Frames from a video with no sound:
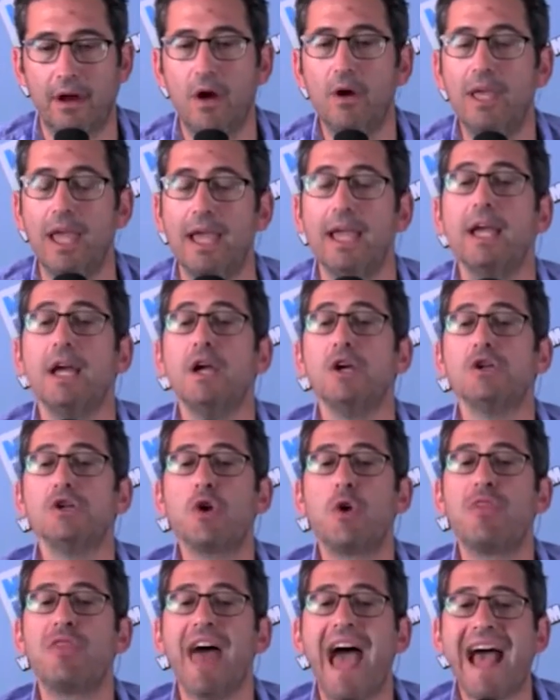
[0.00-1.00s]
Okay,
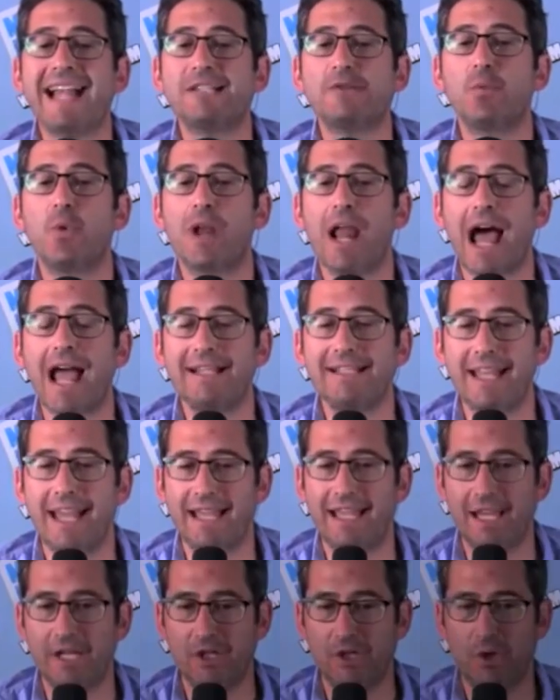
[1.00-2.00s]
so that's what I
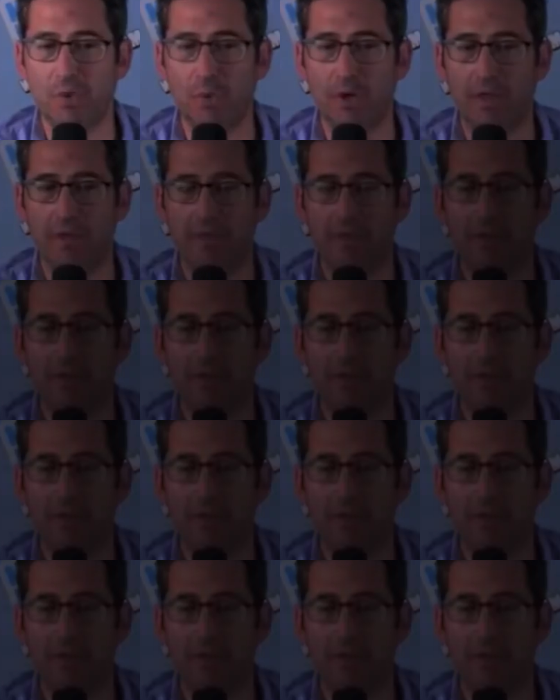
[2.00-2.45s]
take issue with.